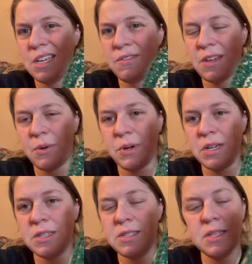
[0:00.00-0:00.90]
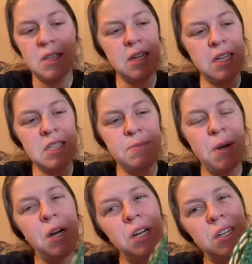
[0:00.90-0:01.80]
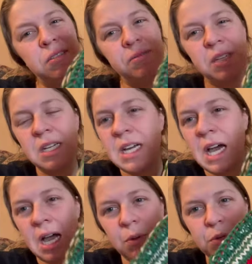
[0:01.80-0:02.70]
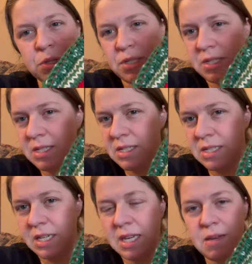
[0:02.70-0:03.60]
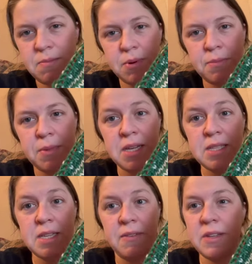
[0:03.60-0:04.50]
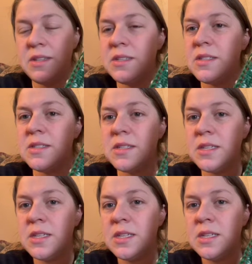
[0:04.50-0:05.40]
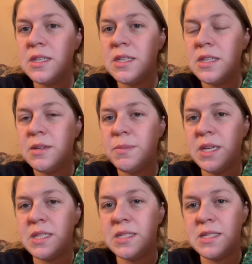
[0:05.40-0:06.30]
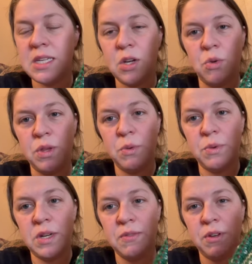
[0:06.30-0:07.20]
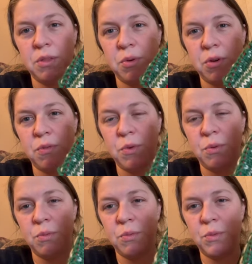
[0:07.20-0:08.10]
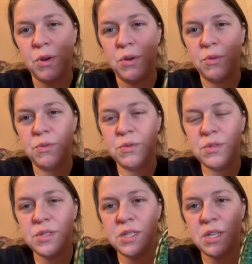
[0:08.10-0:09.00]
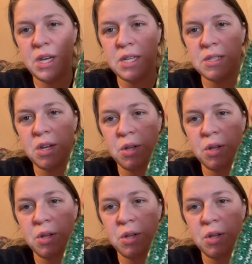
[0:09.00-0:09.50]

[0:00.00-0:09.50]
if that works. The next part, I will just keep my 7s because it's like only one every 3 or 4 rows has color